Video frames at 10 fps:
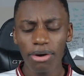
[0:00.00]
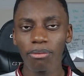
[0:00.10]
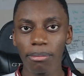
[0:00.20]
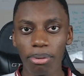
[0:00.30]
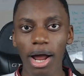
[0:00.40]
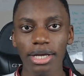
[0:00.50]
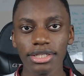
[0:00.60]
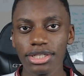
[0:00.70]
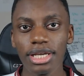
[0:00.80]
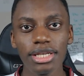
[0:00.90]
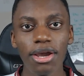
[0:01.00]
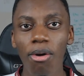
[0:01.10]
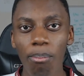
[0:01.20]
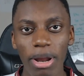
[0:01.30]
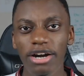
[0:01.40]
We brought
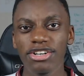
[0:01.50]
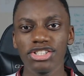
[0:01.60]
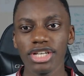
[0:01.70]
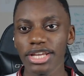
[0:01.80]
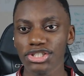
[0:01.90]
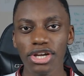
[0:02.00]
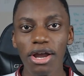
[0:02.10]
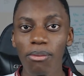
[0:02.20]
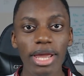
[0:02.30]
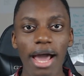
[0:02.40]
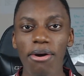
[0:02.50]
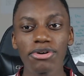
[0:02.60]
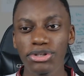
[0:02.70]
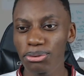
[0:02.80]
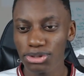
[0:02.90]
Coutinho, Perisic, we had
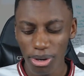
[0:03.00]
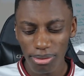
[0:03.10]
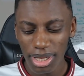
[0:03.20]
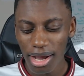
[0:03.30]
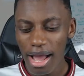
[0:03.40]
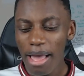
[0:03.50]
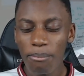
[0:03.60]
Odriozola.